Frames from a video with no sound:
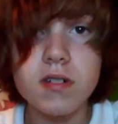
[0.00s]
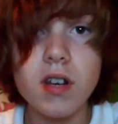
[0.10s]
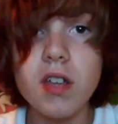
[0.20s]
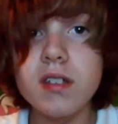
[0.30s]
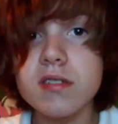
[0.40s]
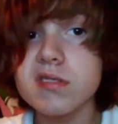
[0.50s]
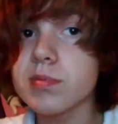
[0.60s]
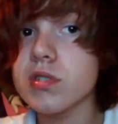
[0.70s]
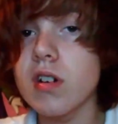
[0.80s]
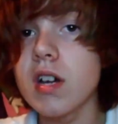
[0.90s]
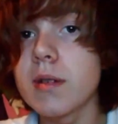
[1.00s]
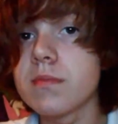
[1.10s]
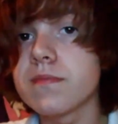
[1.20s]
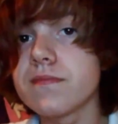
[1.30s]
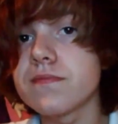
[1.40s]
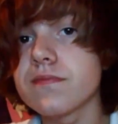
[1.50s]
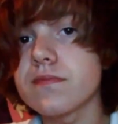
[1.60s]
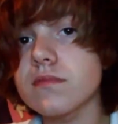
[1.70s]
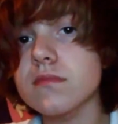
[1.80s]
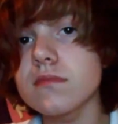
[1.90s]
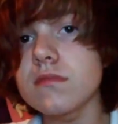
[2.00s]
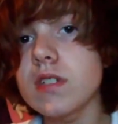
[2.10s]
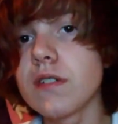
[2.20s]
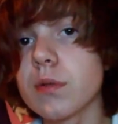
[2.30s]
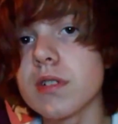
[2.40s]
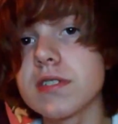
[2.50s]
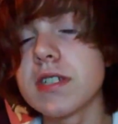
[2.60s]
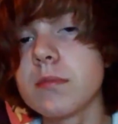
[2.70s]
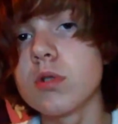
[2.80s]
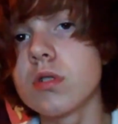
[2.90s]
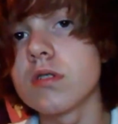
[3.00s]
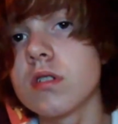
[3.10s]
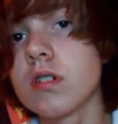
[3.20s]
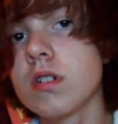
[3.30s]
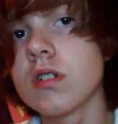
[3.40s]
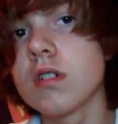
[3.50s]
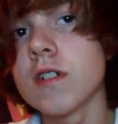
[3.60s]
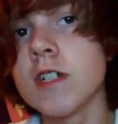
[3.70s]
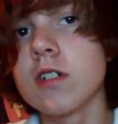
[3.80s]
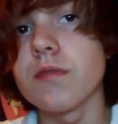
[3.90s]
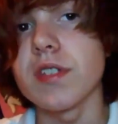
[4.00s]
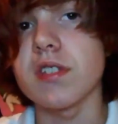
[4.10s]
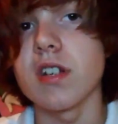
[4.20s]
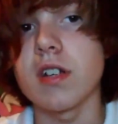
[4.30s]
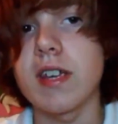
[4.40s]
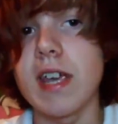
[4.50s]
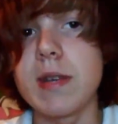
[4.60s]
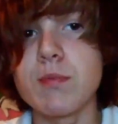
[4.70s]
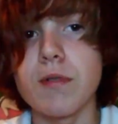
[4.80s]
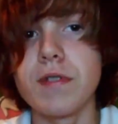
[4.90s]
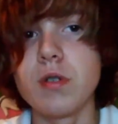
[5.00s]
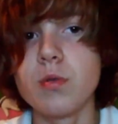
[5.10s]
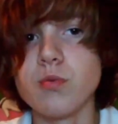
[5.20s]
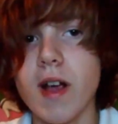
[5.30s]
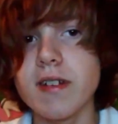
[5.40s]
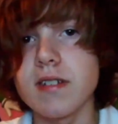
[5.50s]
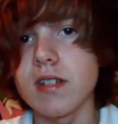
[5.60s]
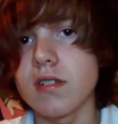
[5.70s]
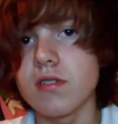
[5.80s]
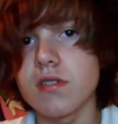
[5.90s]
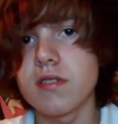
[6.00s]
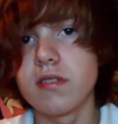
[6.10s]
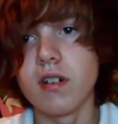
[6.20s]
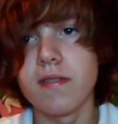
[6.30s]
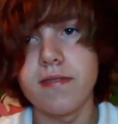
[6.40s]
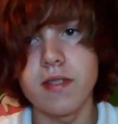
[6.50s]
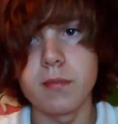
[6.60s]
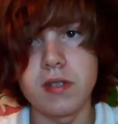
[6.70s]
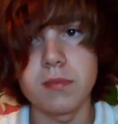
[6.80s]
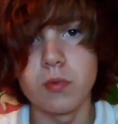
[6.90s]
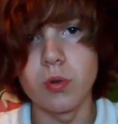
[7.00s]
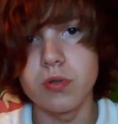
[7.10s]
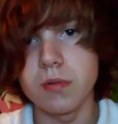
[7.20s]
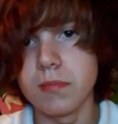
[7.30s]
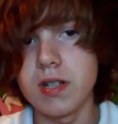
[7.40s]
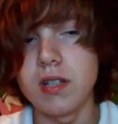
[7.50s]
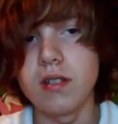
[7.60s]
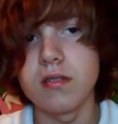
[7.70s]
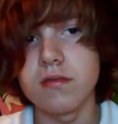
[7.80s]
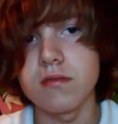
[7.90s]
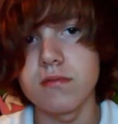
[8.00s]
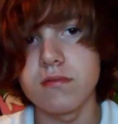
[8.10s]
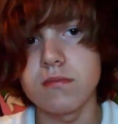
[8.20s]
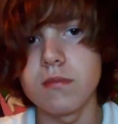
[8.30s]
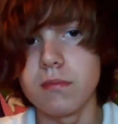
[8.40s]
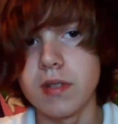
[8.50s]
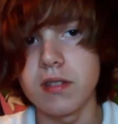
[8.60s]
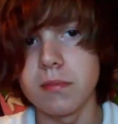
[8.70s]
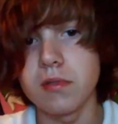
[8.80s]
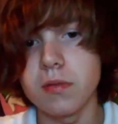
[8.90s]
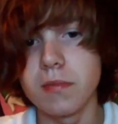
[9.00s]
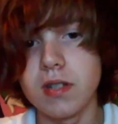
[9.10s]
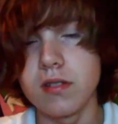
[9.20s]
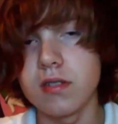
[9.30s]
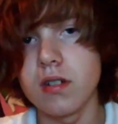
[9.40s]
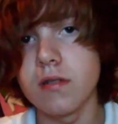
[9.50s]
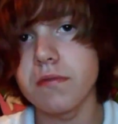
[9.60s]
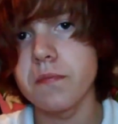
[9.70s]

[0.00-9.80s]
Like, subscribe if you want to see more. This kind of game review, ranting stuff, that means more to me. Means to me and stuff.